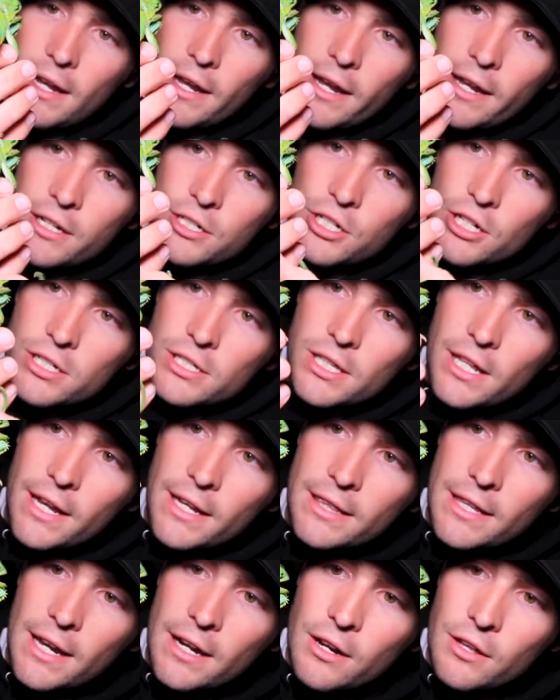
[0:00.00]
and just
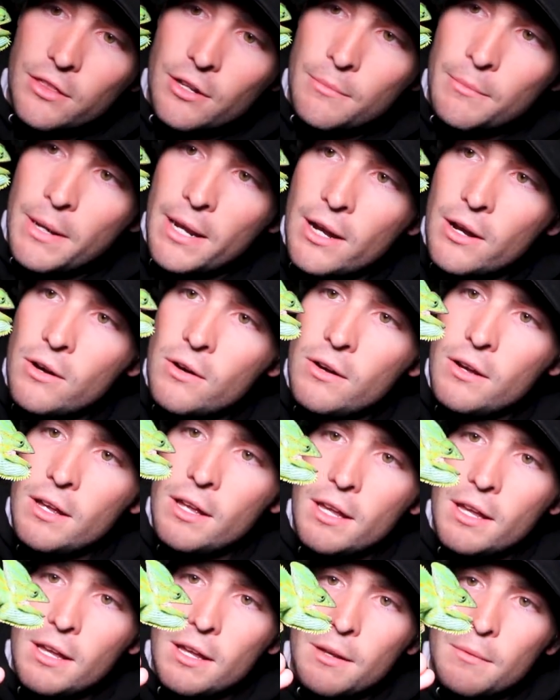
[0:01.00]
like that other male,
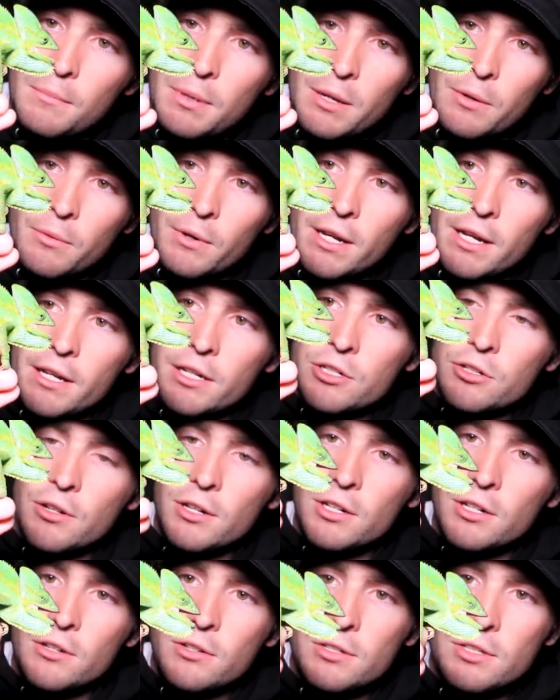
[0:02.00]
be
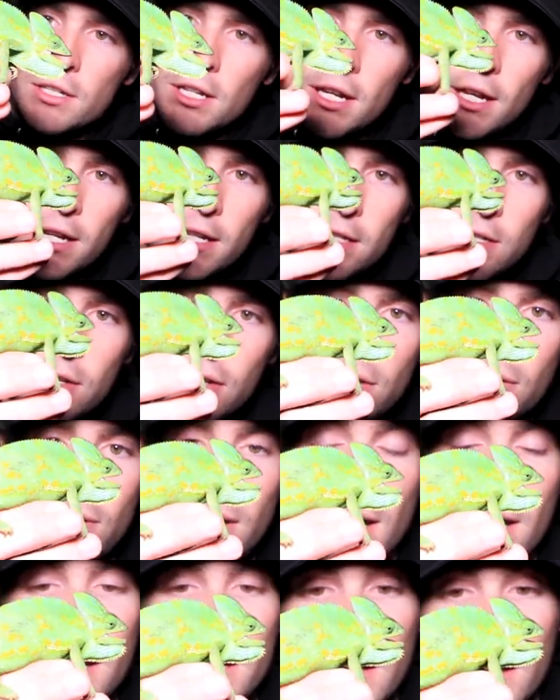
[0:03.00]
reintroduced into
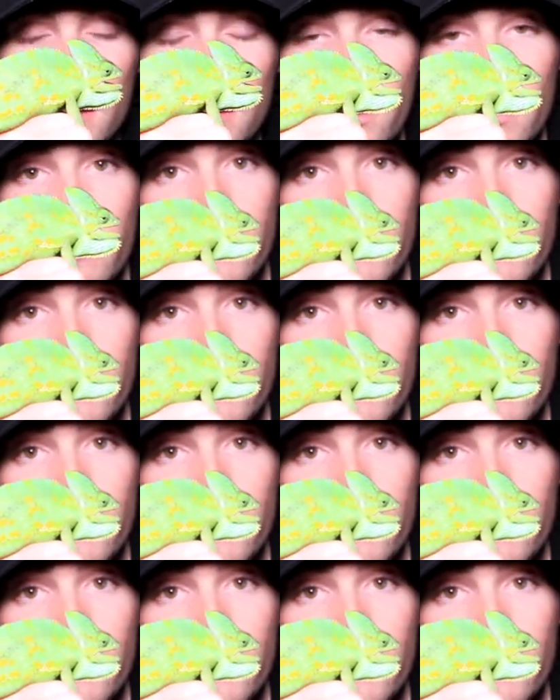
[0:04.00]
another